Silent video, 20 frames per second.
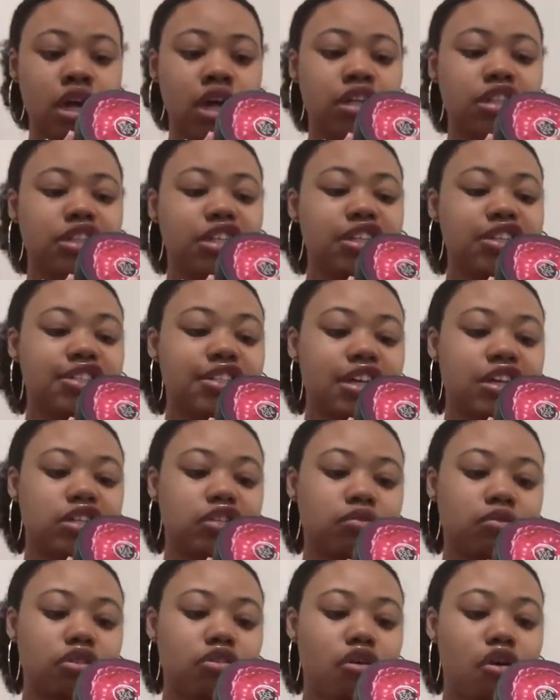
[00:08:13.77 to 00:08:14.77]
This says
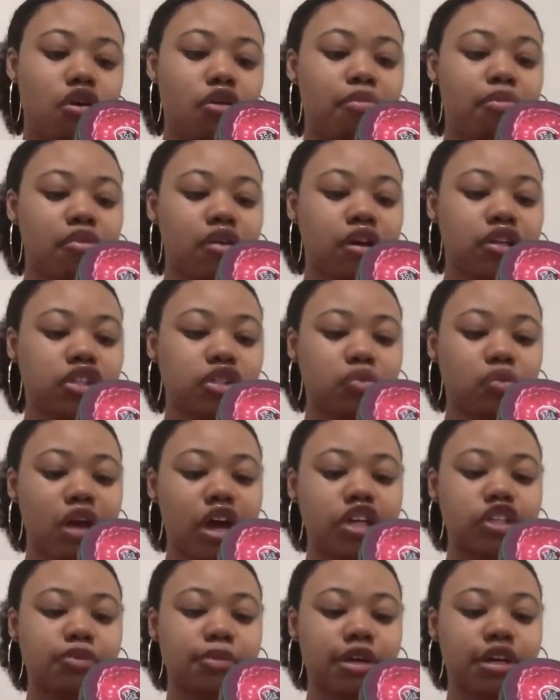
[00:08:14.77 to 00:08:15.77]
with cold pressed
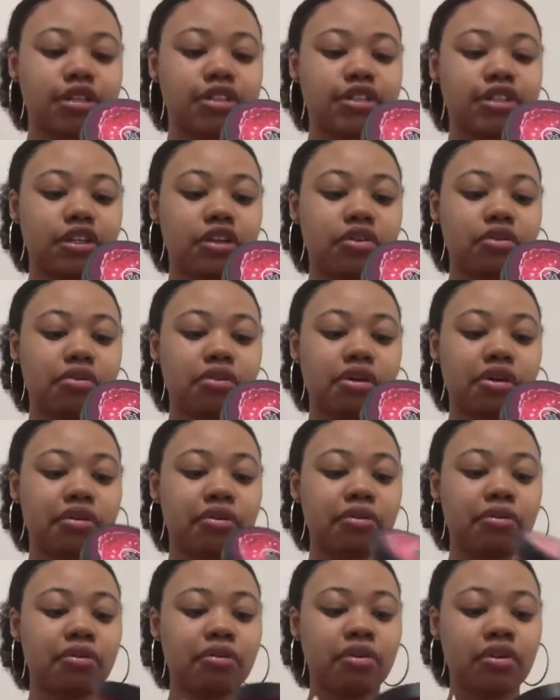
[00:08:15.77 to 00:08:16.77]
raspberry seed
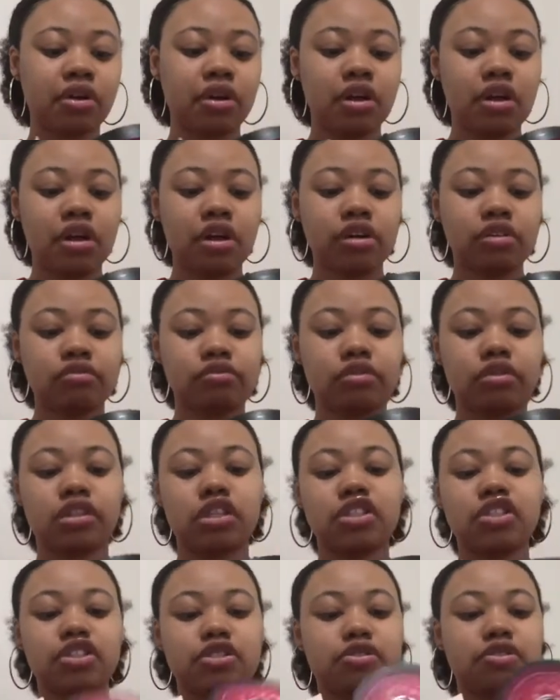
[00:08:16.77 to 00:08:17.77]
oil. Well, this
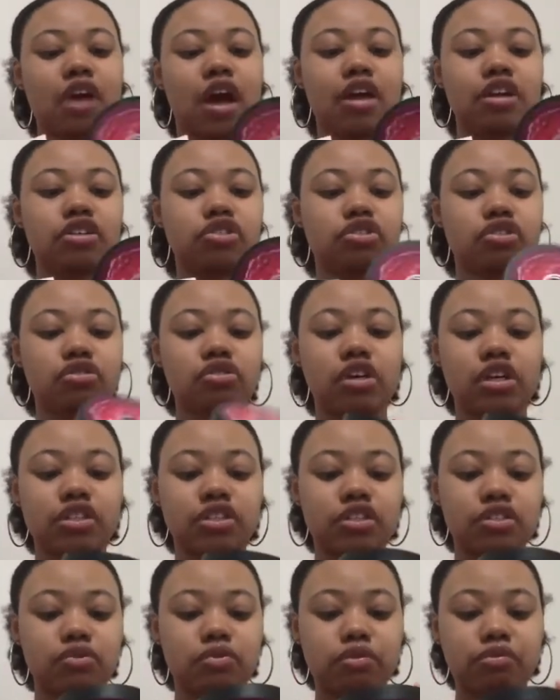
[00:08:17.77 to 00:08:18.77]
is, I didn't show you guys
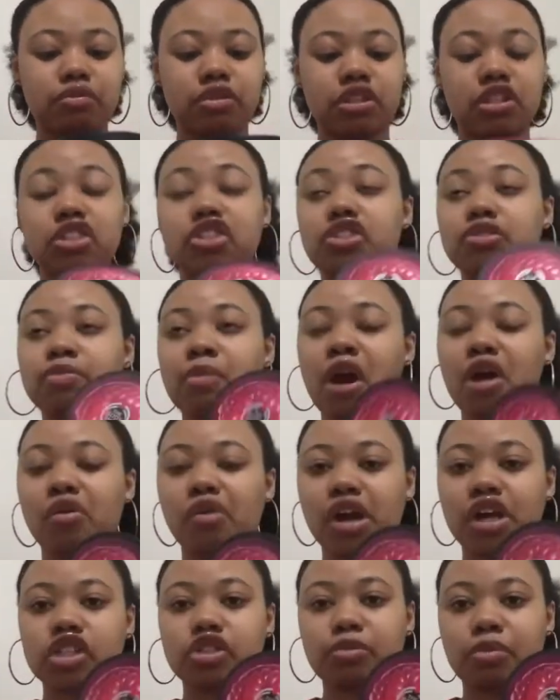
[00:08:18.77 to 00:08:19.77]
this one, but this is my
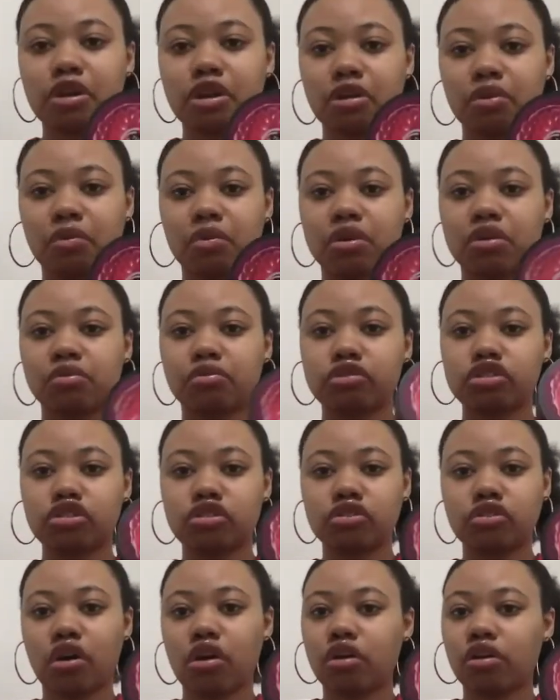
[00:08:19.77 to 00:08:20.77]
raspberry one, which is
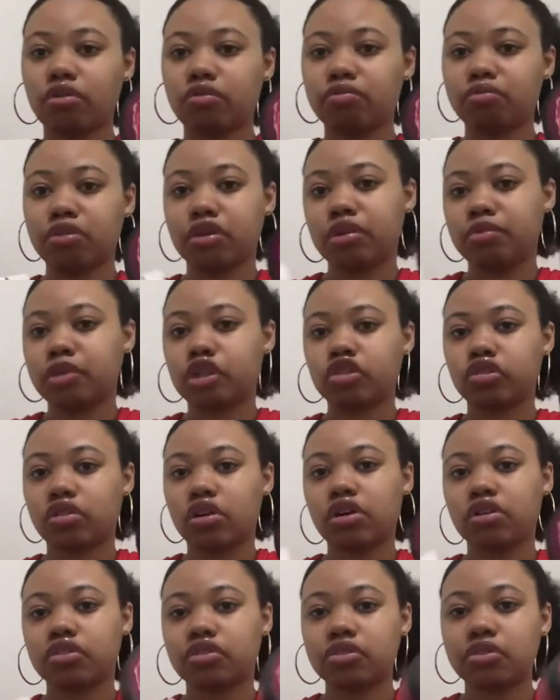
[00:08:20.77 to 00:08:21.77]
pretty much
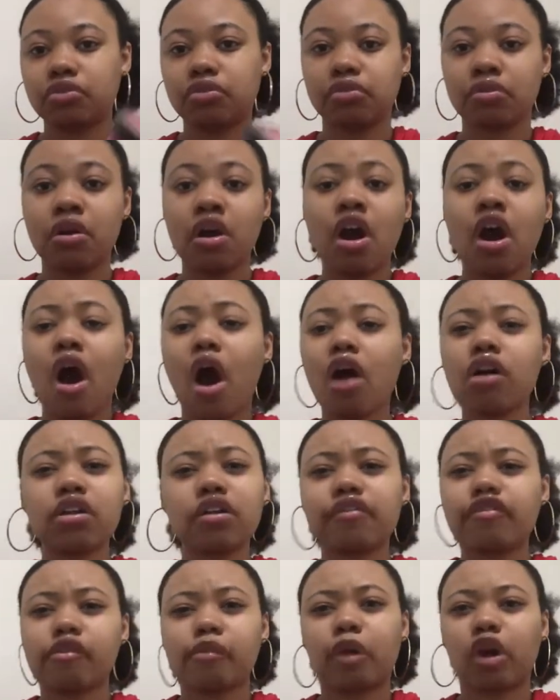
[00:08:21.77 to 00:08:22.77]
gone too. All of
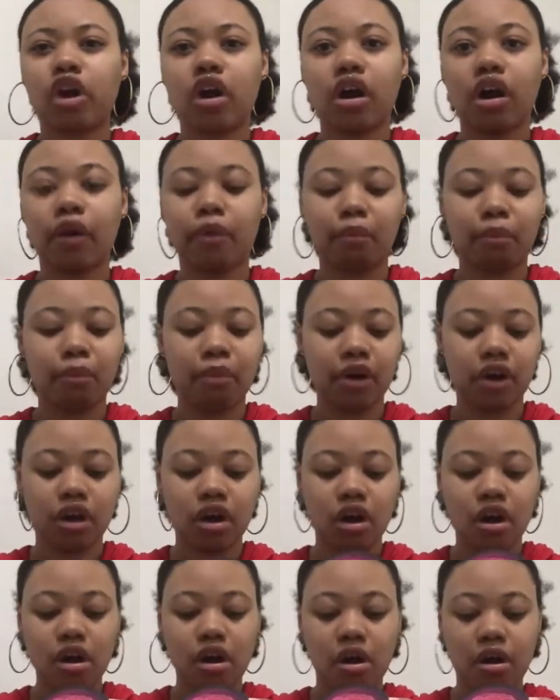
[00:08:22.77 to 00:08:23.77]
them are gone, but
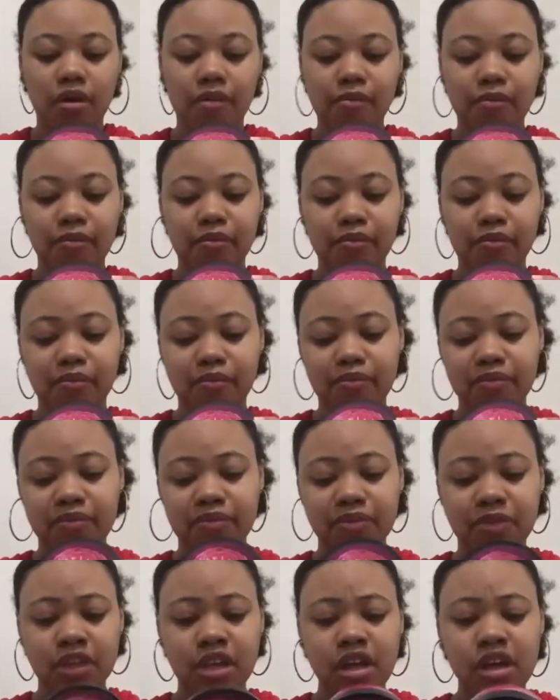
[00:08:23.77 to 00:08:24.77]

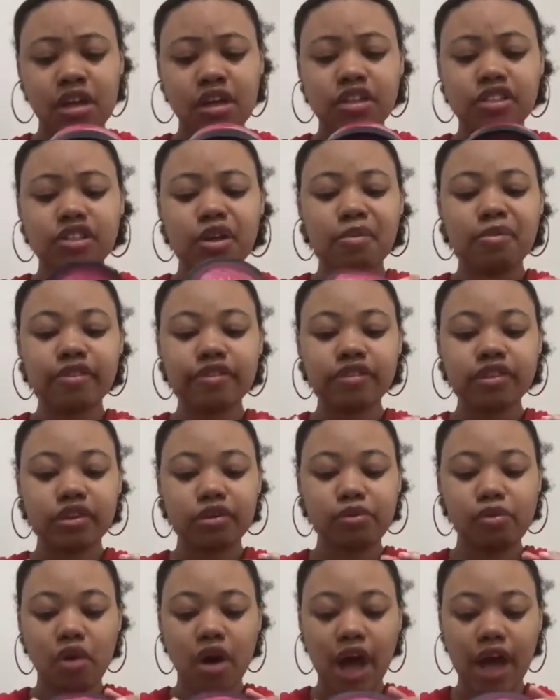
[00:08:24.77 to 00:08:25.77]
some of them
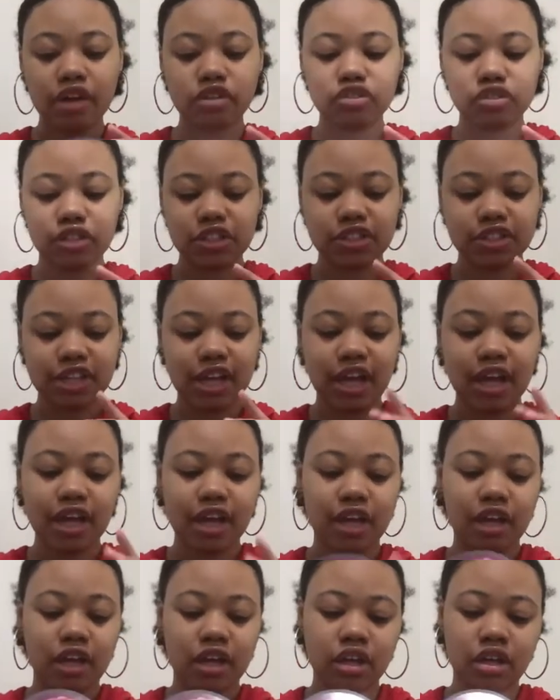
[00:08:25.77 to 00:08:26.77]
will actually
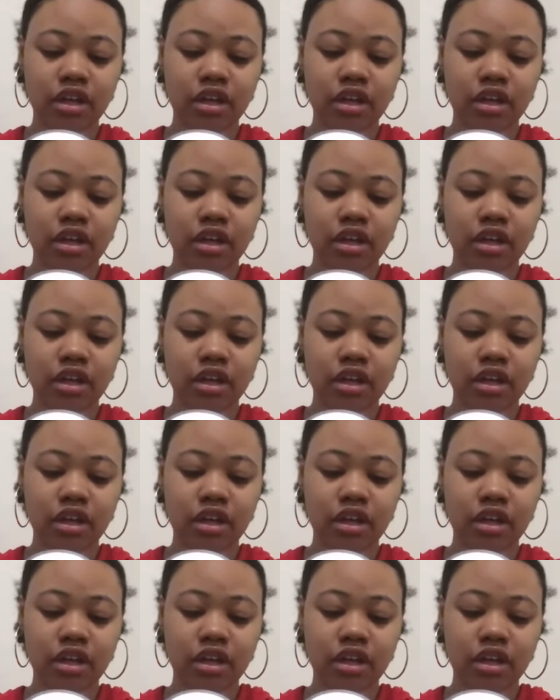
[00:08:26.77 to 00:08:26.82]
say